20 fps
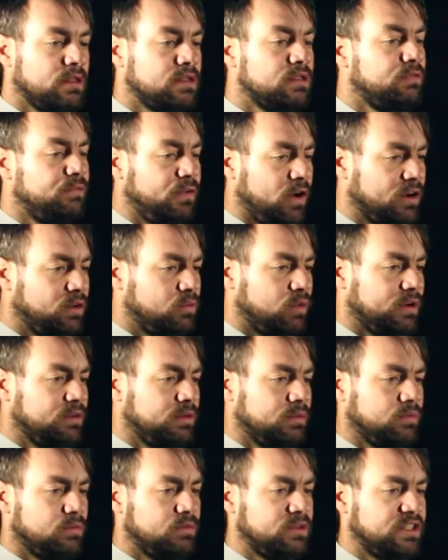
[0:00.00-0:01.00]
The final
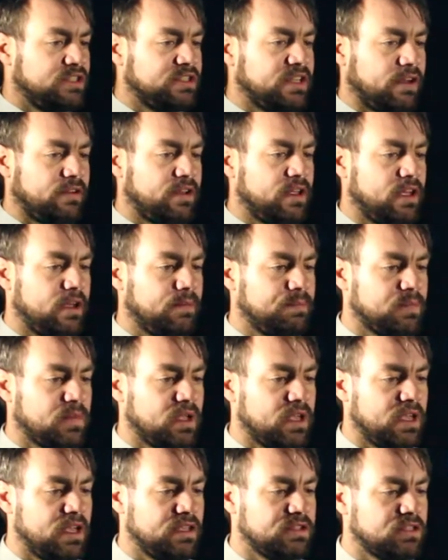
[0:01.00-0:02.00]
one, which is down here,
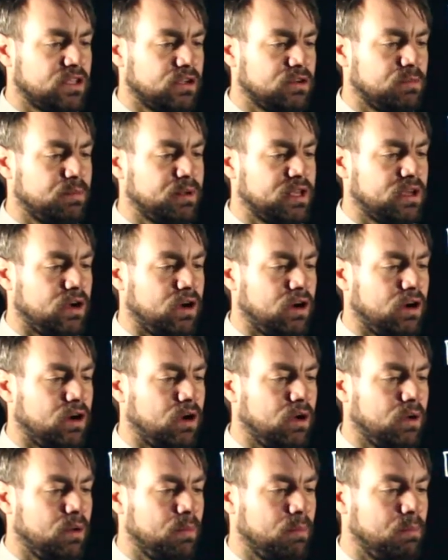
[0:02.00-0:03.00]
is going to be our